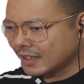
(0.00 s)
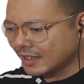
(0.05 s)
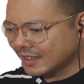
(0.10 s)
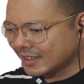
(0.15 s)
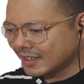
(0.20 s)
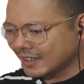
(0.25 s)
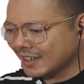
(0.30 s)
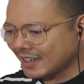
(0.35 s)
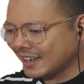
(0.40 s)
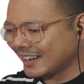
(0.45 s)

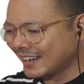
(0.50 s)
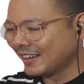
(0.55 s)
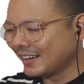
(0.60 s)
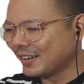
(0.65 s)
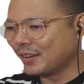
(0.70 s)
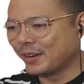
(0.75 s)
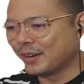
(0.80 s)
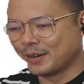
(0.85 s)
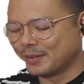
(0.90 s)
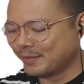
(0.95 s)
Yeah.
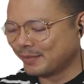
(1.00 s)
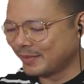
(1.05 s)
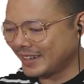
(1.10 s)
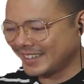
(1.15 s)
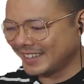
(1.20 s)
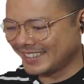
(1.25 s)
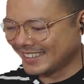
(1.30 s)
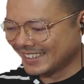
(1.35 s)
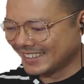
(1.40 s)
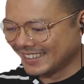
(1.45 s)
Oh man.
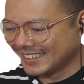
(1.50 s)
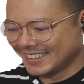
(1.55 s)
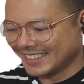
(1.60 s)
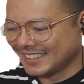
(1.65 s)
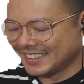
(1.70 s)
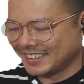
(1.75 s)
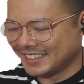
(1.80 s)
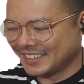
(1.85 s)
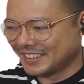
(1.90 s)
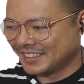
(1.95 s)

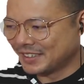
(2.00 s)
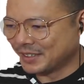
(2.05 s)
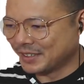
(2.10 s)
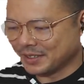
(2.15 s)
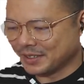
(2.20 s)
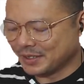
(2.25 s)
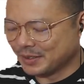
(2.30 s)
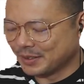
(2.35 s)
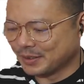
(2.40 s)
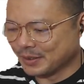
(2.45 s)
Oh,
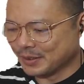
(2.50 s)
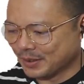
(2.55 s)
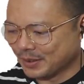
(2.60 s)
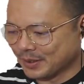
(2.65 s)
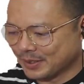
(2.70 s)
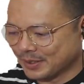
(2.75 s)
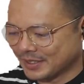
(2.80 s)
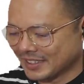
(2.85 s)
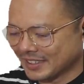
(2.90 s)
ew, gross.